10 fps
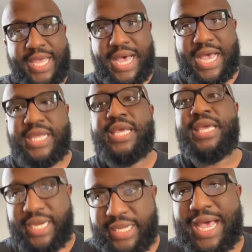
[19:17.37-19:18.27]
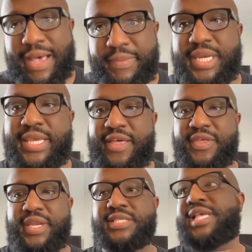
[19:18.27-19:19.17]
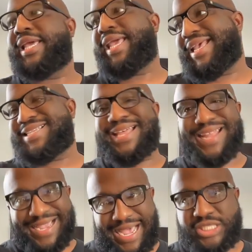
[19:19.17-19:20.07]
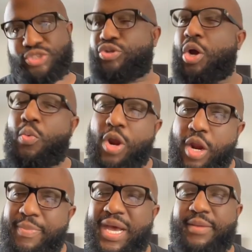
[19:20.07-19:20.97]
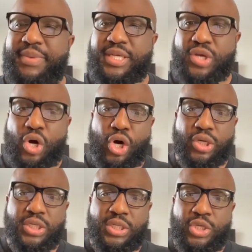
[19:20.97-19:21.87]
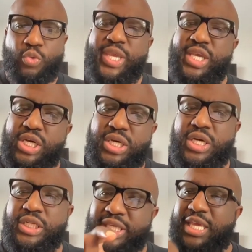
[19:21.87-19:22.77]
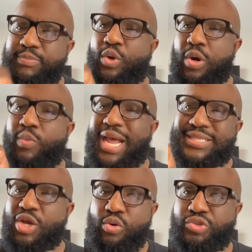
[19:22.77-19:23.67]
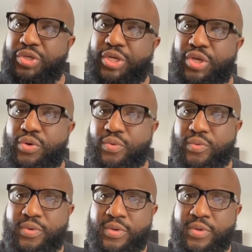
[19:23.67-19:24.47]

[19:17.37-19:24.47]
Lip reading: to God, he done got me together and he's like, Anton, I got you. Don't worry about it, big dog. We good. Keep doing what I told you to do.